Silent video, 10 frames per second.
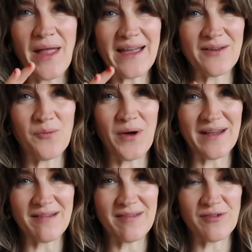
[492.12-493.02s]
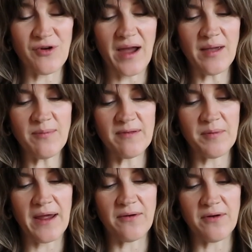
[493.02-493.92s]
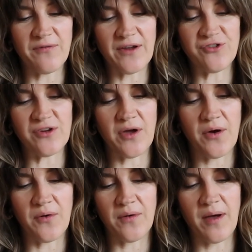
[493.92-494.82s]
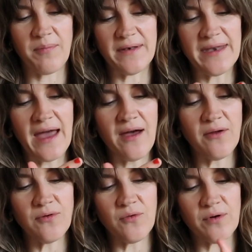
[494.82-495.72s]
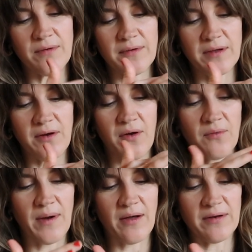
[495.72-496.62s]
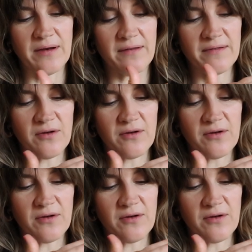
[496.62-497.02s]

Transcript: black and white stripes, but I don't know if I should go up and down or, you know, around in a